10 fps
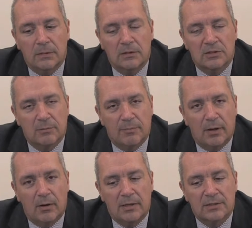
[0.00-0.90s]

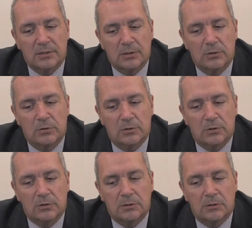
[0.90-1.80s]
Suppliers and
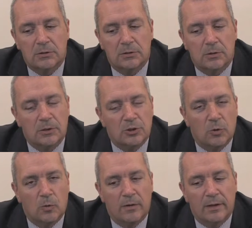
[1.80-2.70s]
users should
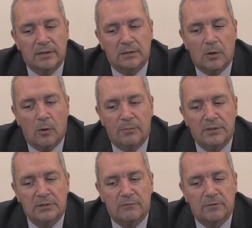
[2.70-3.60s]
ensure that
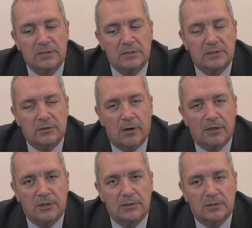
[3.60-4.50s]
copies of these
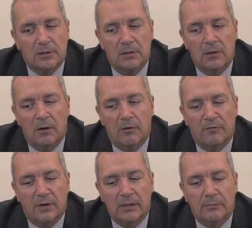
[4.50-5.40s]
instructions are
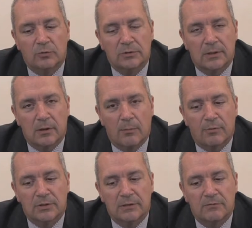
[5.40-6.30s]
available to the
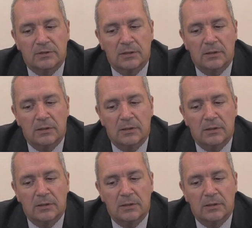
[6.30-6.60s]
operatives